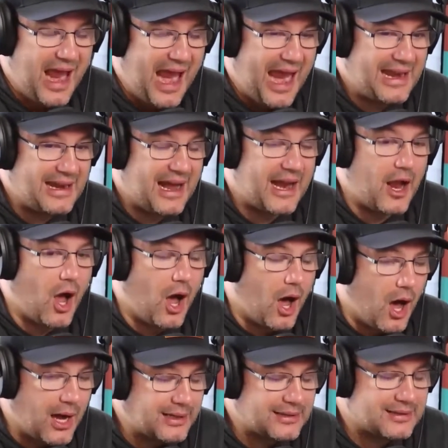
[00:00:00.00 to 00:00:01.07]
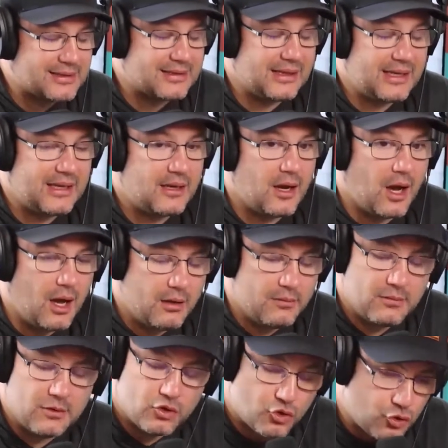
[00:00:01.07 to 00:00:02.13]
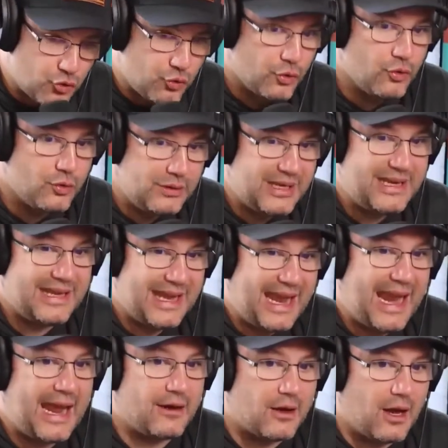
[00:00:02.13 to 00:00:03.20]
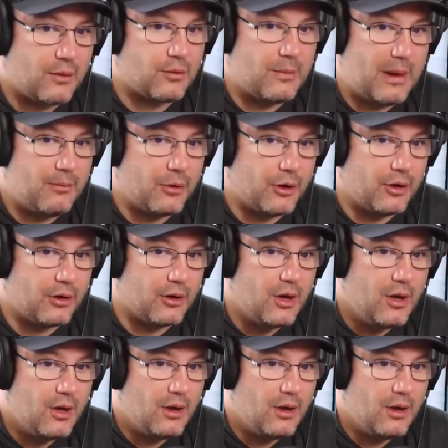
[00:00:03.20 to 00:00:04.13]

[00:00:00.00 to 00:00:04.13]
And I honestly, truly cannot remember